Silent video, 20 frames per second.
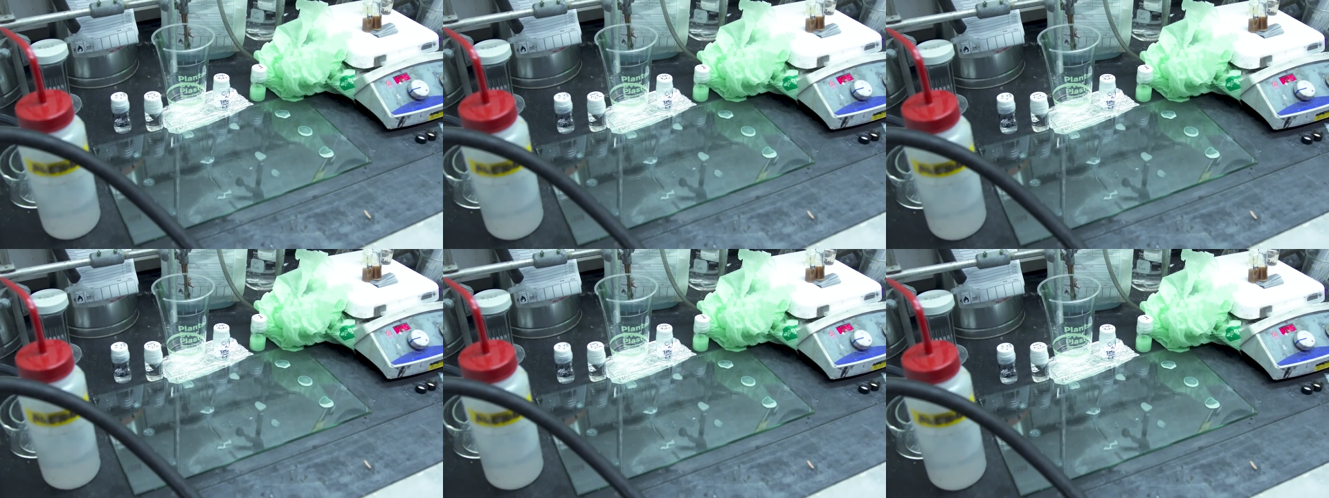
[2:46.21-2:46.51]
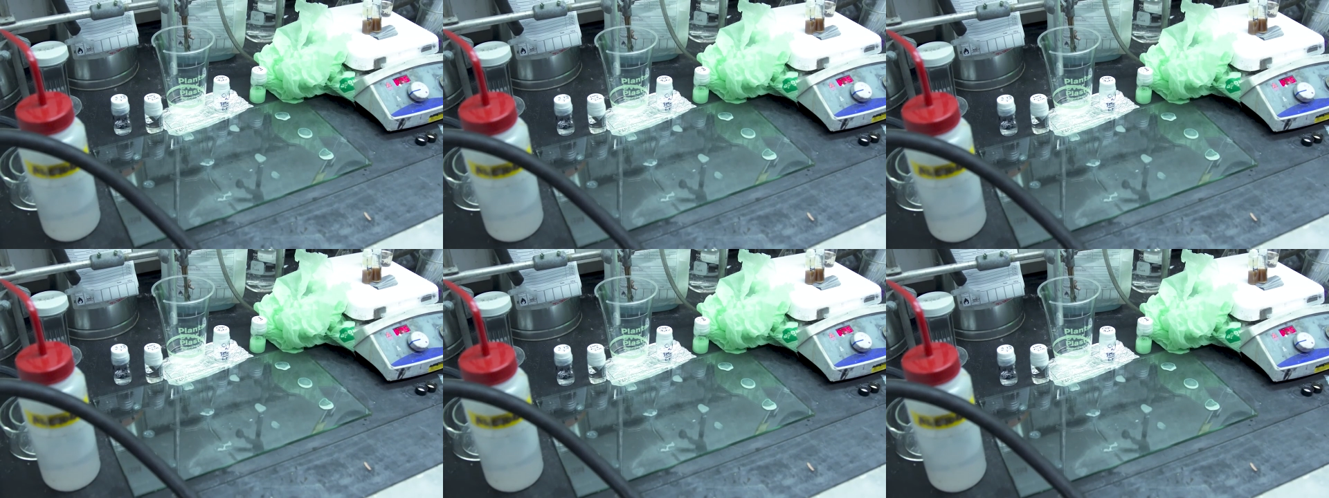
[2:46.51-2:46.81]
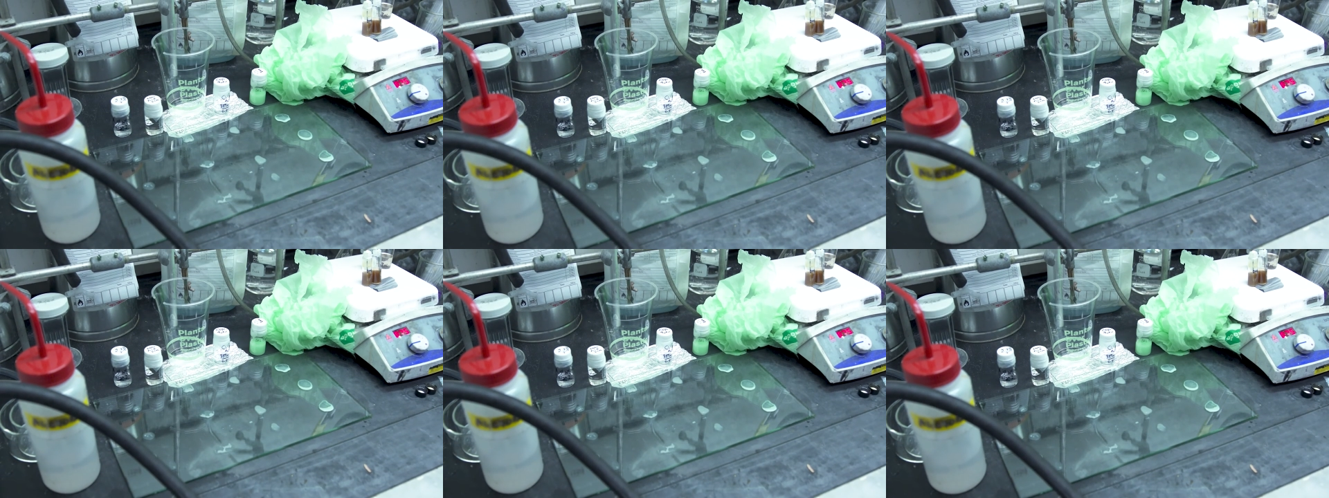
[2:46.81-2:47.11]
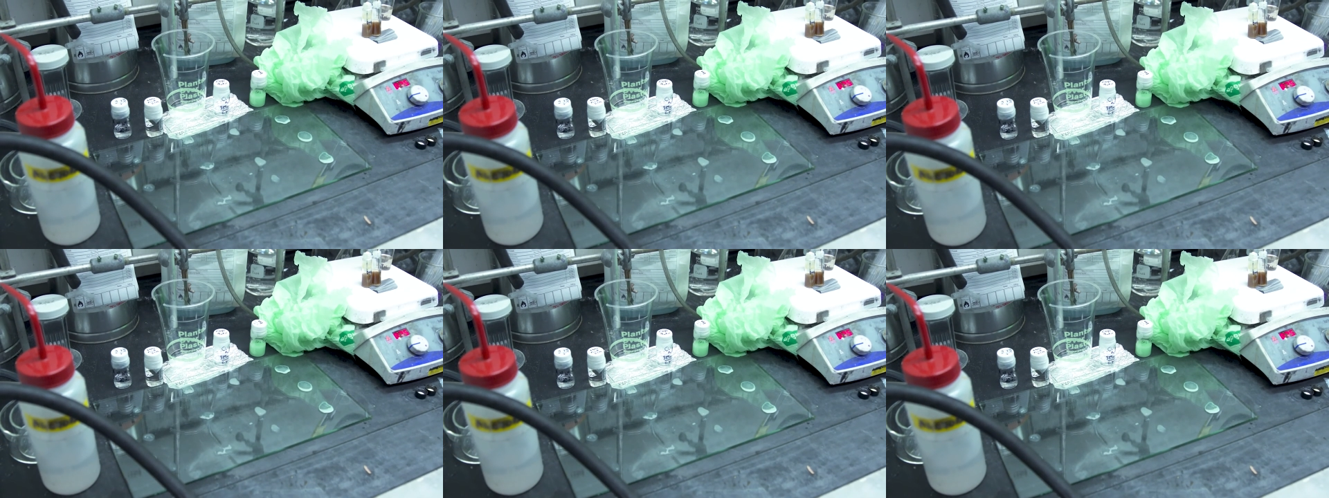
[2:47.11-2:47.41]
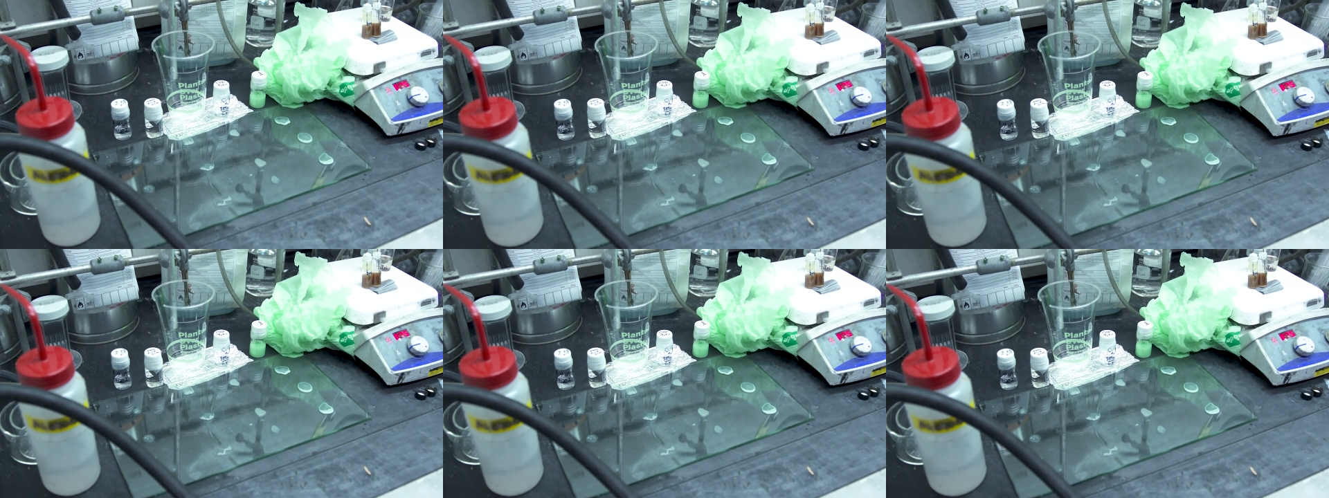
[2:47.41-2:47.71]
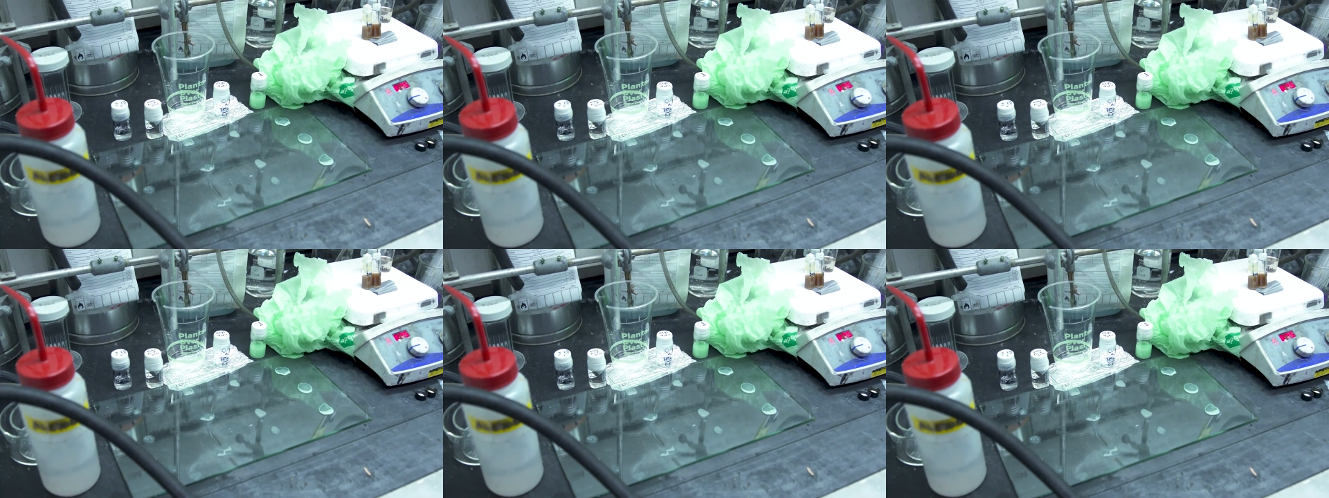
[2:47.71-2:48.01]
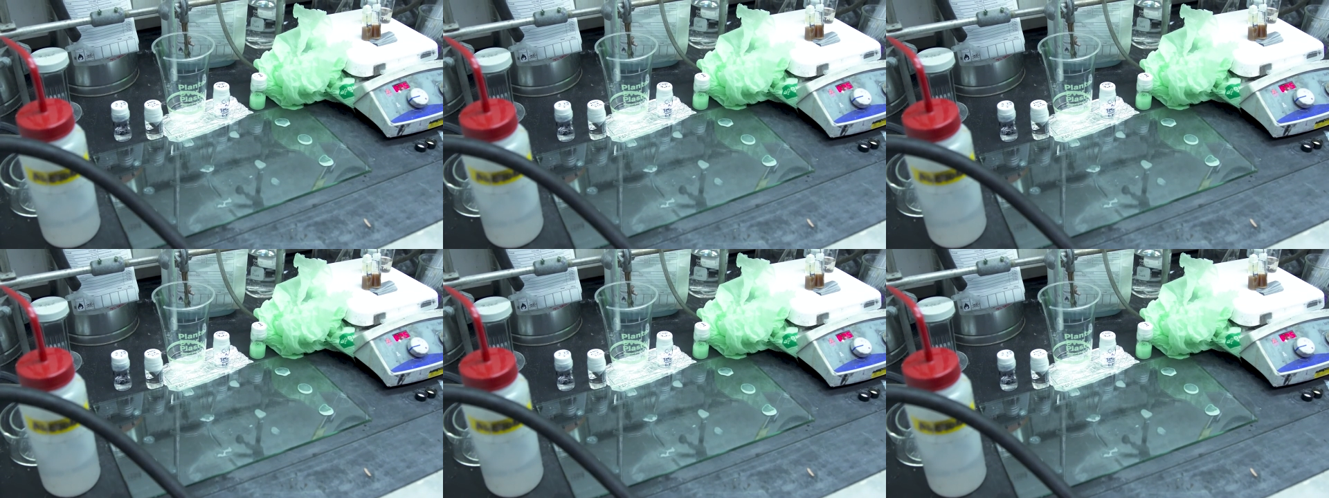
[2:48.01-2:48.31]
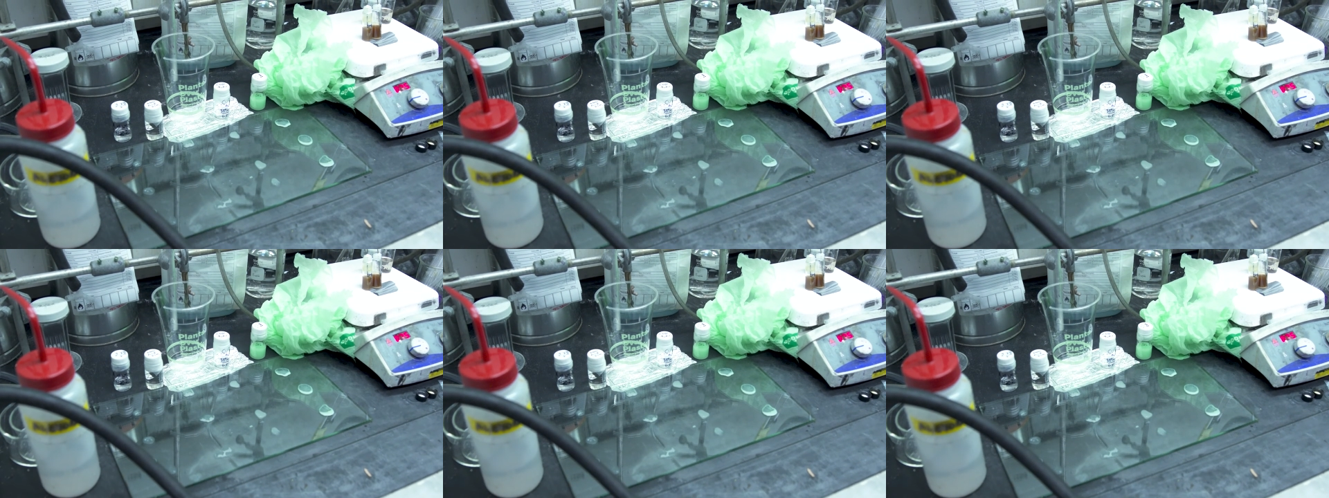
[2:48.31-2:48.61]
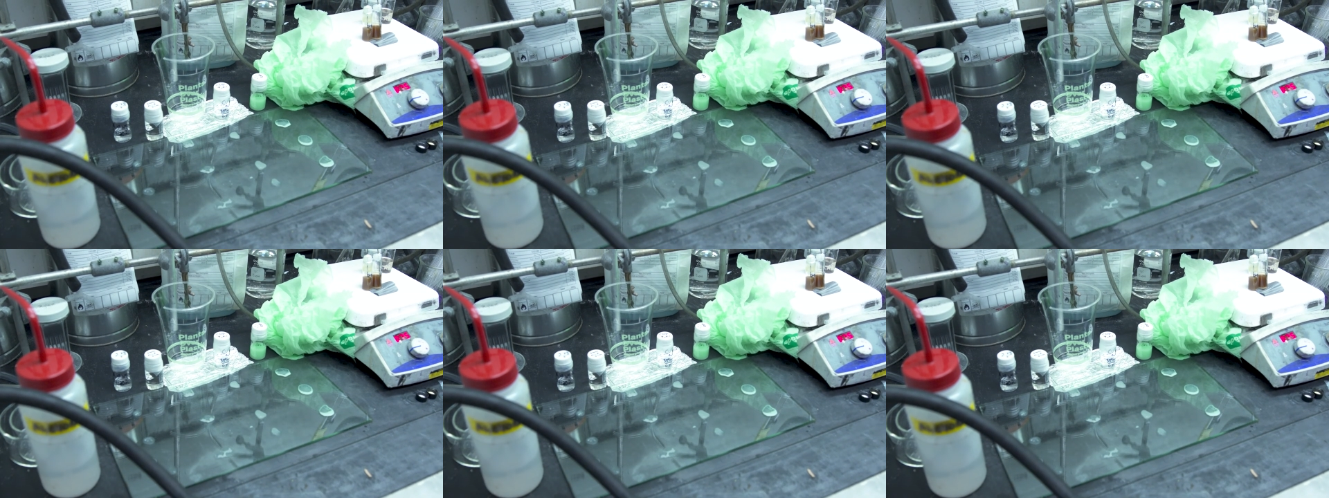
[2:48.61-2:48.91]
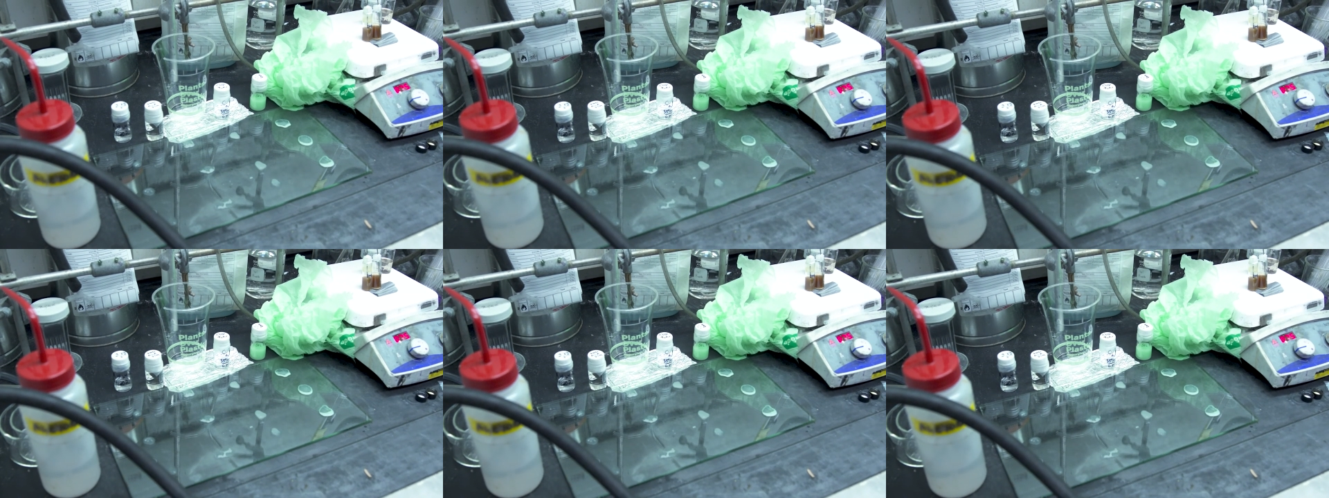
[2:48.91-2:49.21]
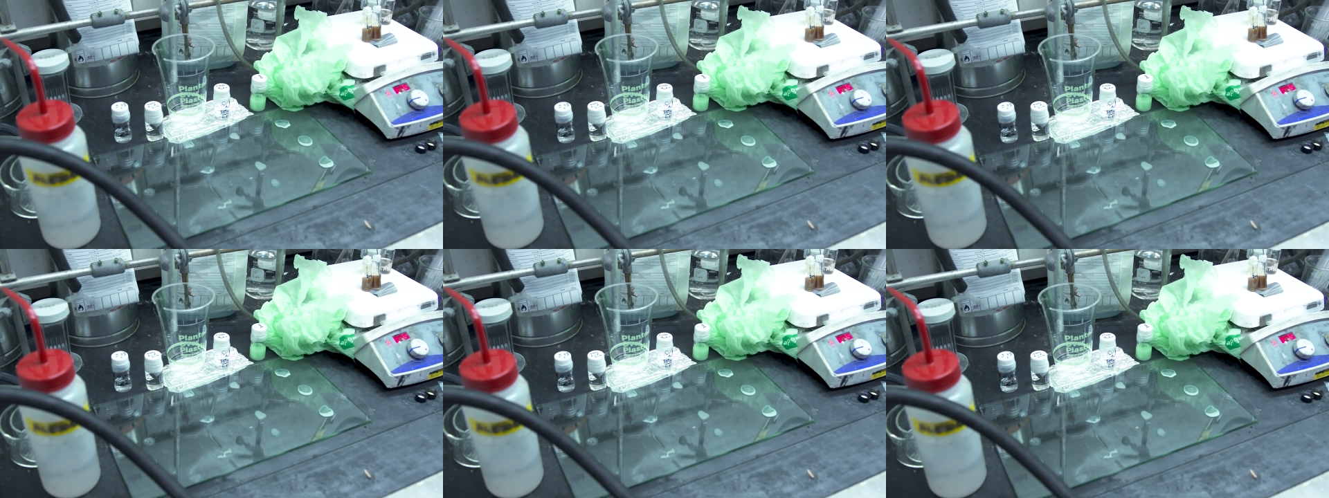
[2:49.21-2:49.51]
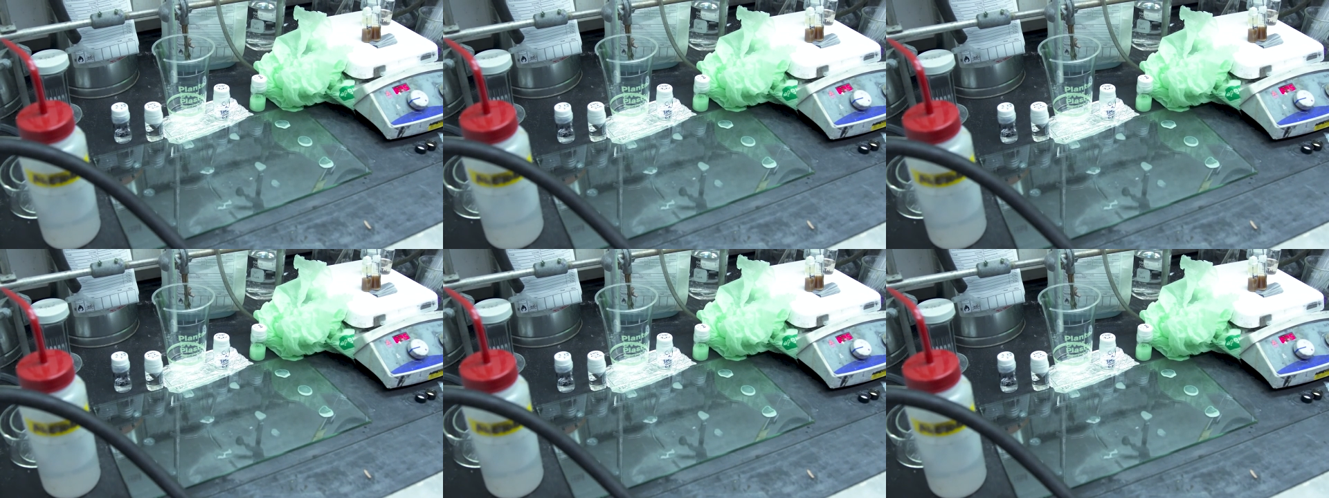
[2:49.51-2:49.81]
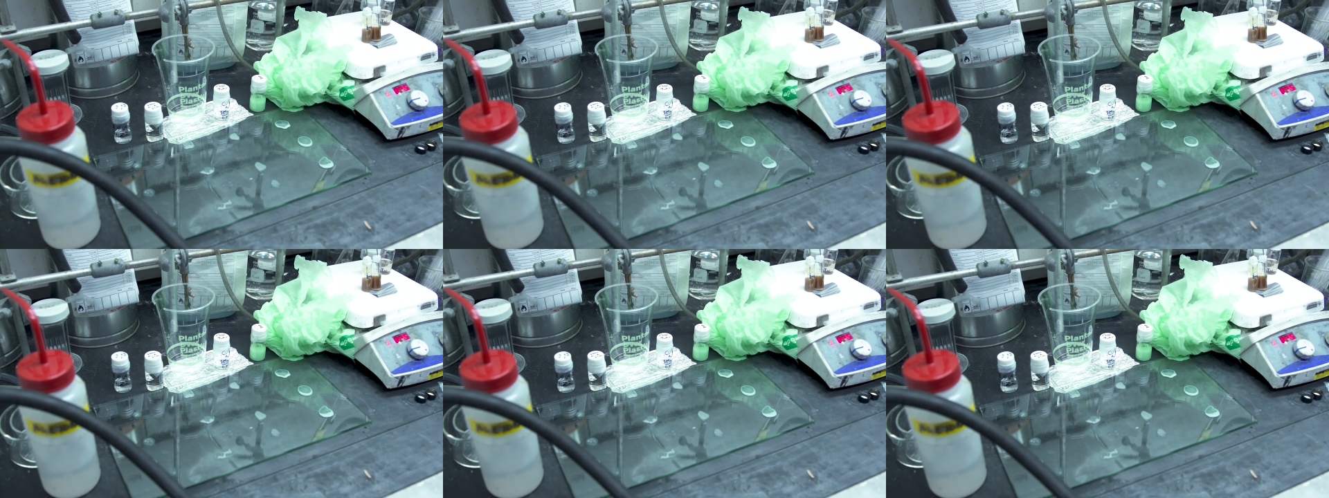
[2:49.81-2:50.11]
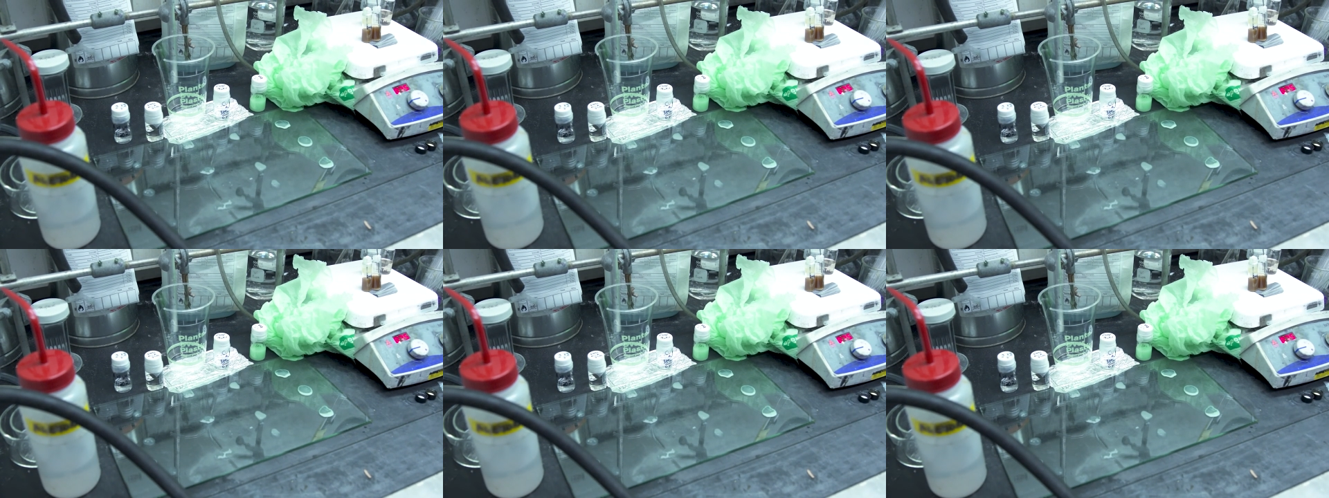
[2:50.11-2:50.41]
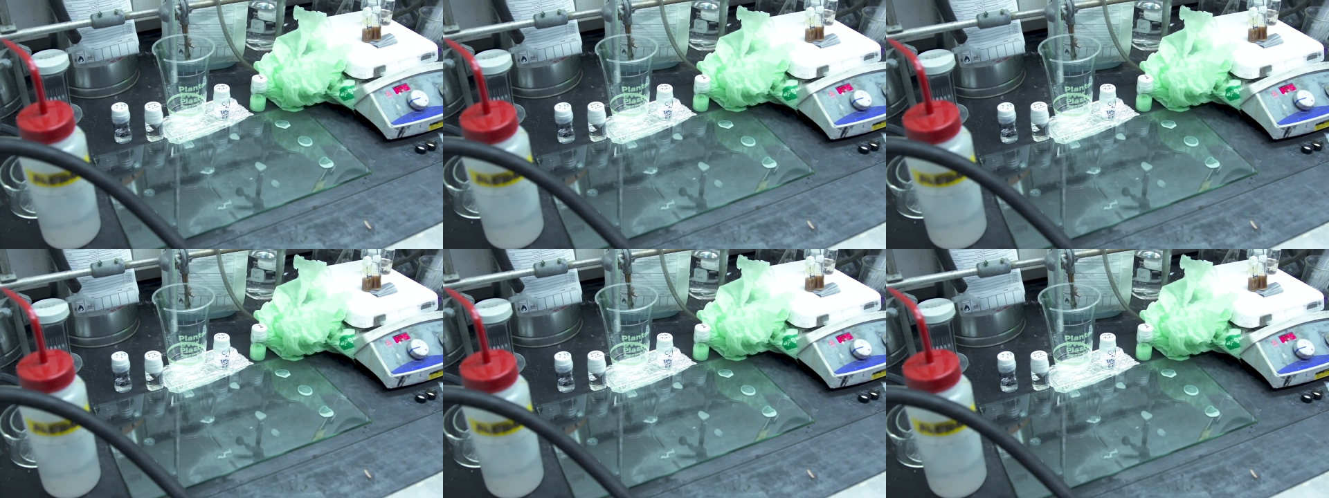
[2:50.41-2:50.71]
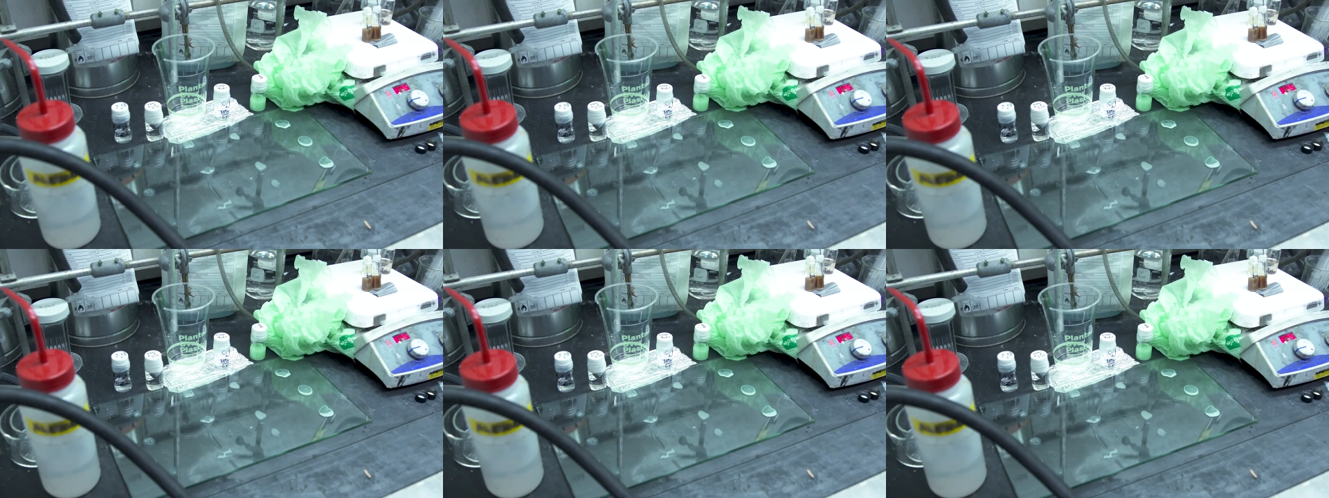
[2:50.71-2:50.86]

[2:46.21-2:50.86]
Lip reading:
Nobody's mouth can be seen.